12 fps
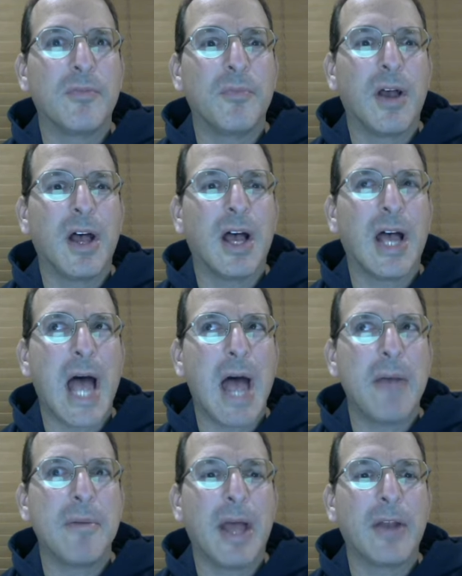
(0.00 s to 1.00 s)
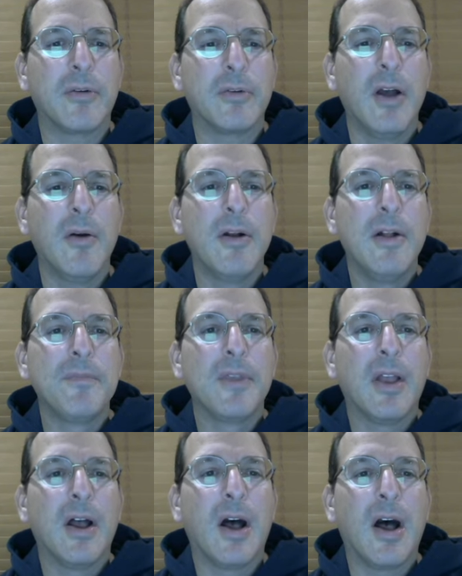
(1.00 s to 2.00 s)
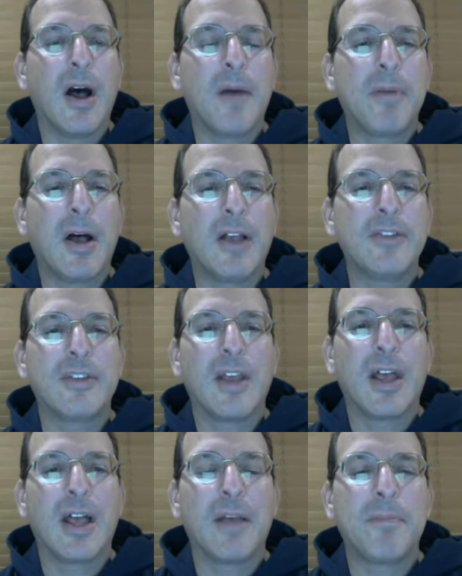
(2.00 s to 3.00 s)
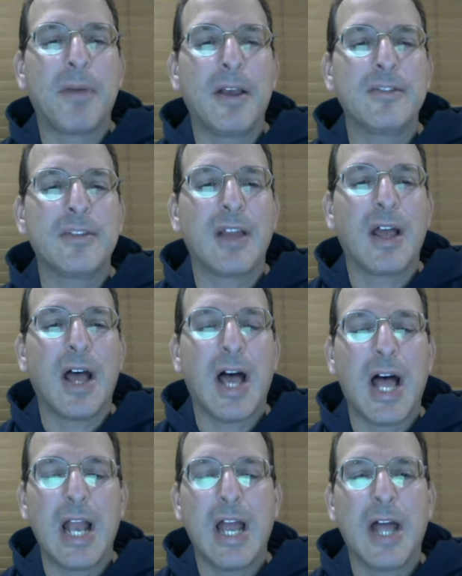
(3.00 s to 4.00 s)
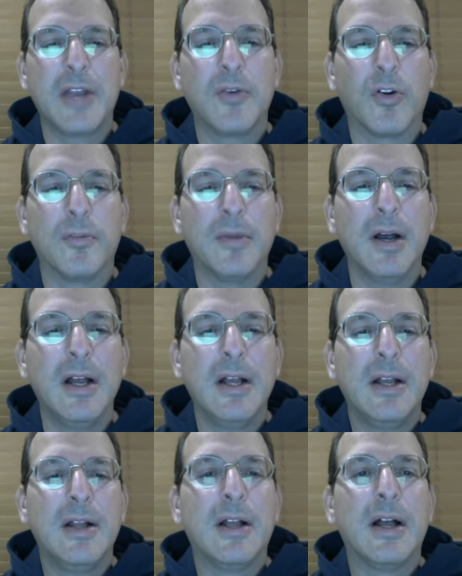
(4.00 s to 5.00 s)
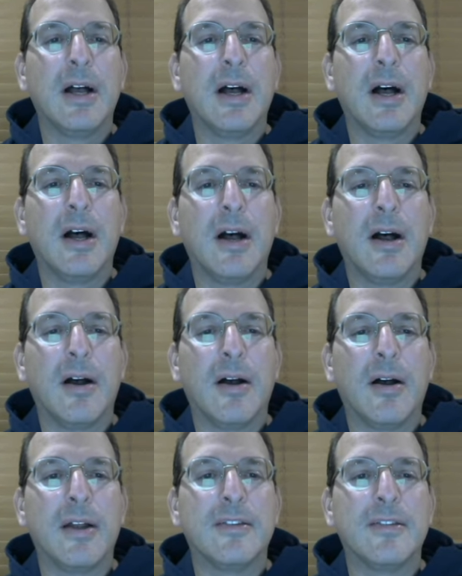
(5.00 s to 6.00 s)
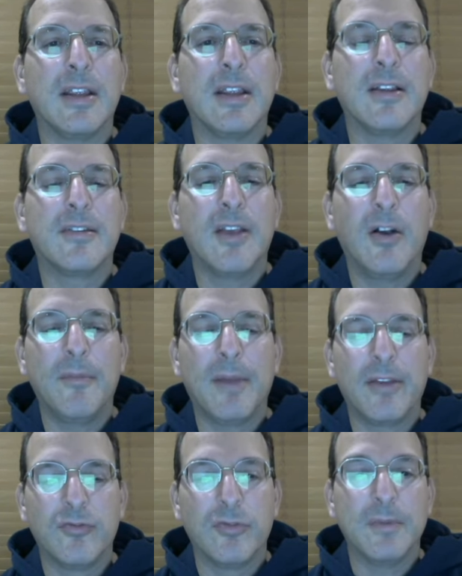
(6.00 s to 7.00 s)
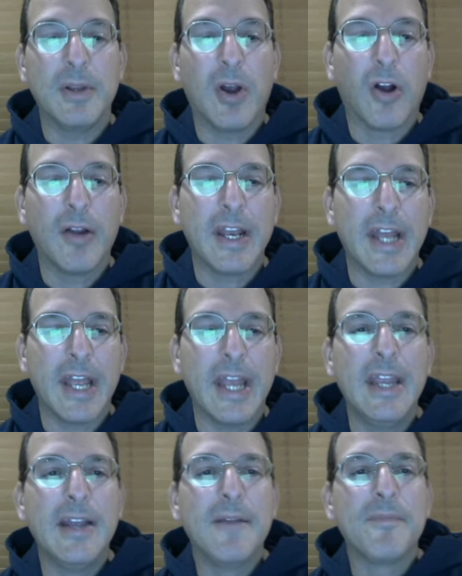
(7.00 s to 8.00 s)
Uh, I, I don't know. Uh, pasta, pasta alla norma. Uh, let's see. Cell messenger would be RNA.